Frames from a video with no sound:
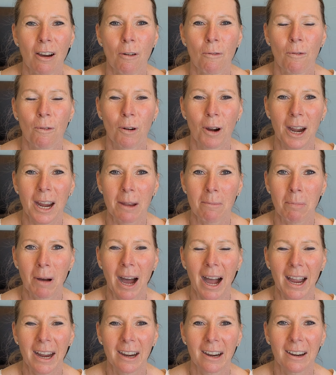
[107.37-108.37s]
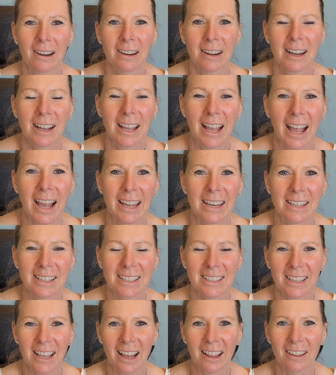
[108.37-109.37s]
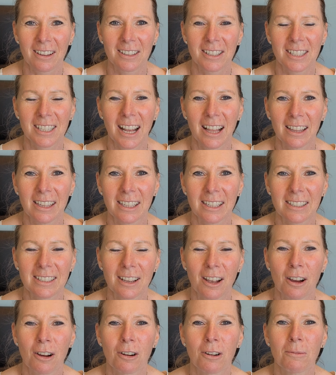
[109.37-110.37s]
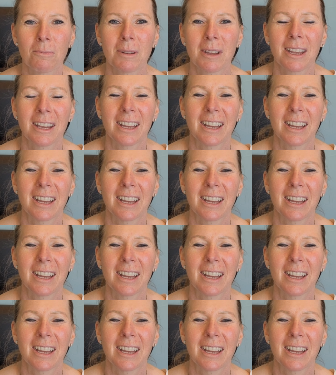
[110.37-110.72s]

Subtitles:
for a buyer and a seller selling his home.